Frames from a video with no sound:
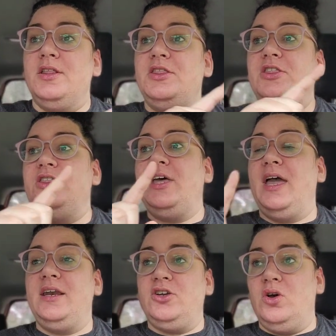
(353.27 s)

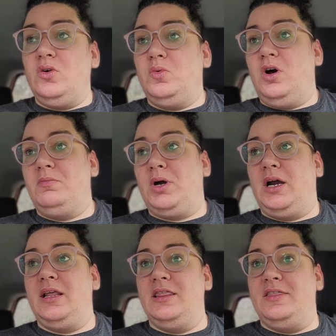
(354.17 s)
then go to
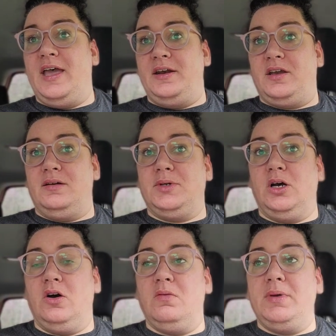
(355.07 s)
Walmart, then come
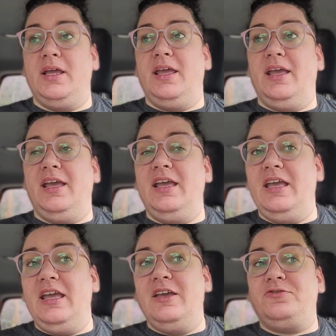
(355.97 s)

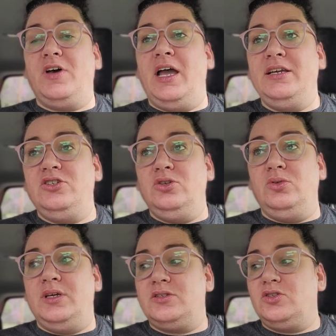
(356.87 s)
home. If I do
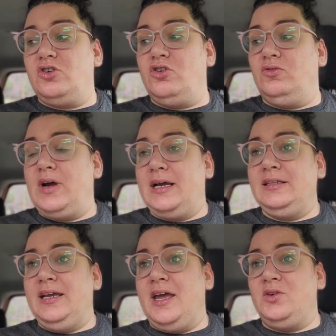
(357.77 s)
this
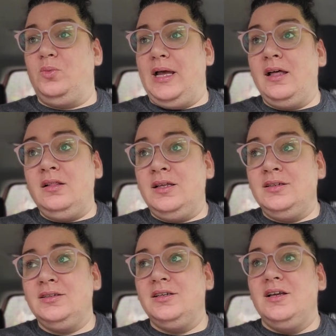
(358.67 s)
correctly and well,
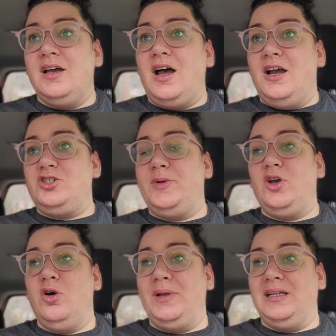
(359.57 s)
I should be
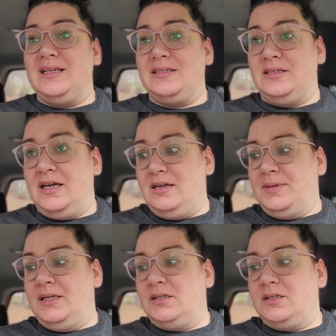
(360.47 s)
home in less than 90
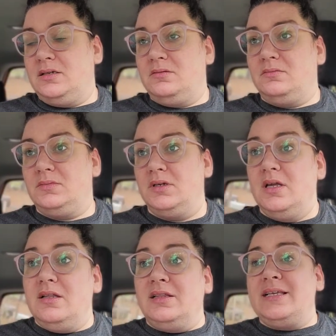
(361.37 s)
minutes
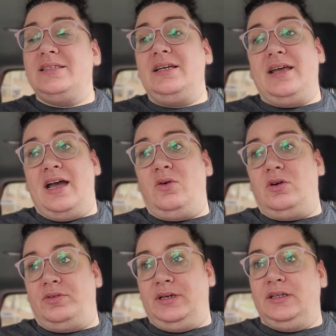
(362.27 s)
less than an
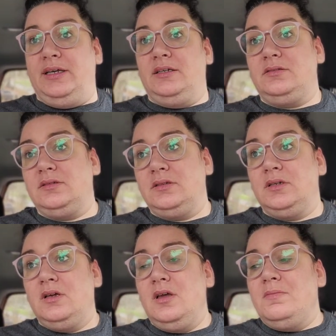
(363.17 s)
hour really.
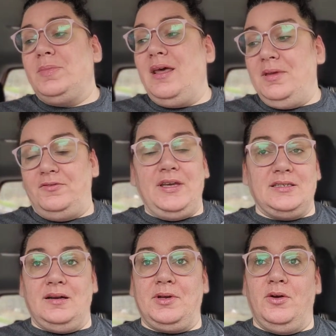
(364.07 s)
But I mean,
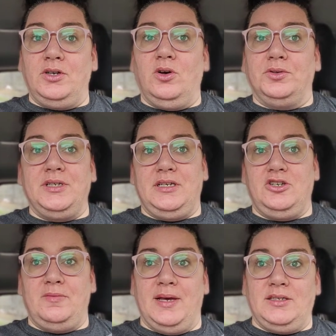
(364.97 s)
face going to Ulta,
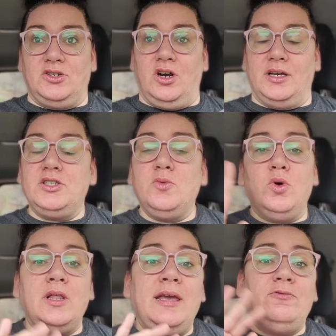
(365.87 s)
TJ Maxx, and Target. So
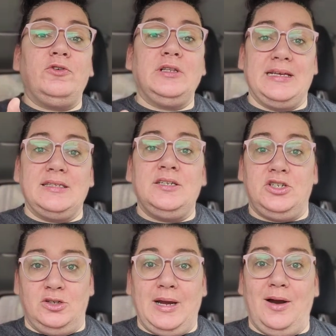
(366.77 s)
we'll aim for less than
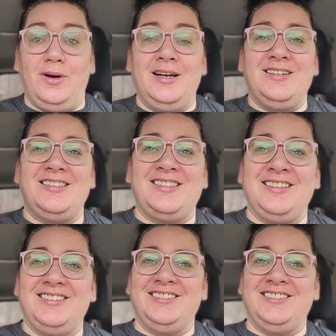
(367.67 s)
two hours.